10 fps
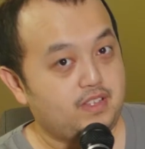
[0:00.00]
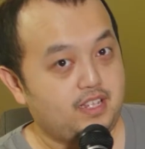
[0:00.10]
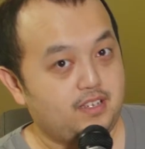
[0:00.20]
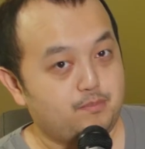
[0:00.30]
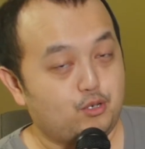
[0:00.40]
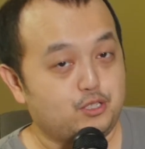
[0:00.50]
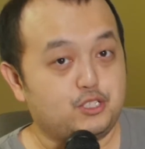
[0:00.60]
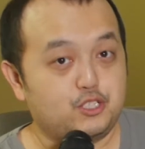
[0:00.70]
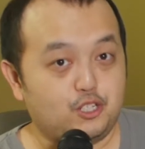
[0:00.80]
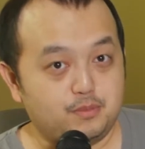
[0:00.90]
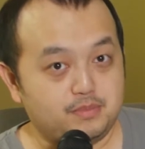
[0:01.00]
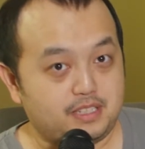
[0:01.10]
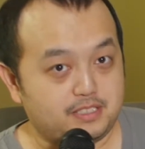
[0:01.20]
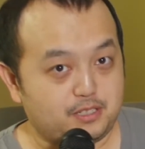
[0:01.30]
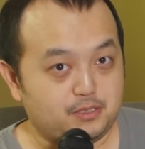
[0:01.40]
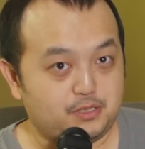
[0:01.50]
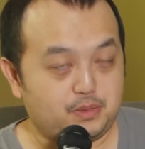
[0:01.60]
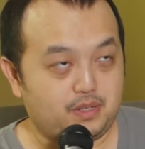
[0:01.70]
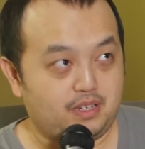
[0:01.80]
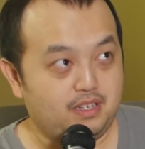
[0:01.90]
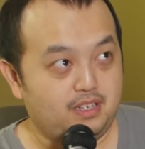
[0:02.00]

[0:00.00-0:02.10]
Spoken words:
the important terms that's also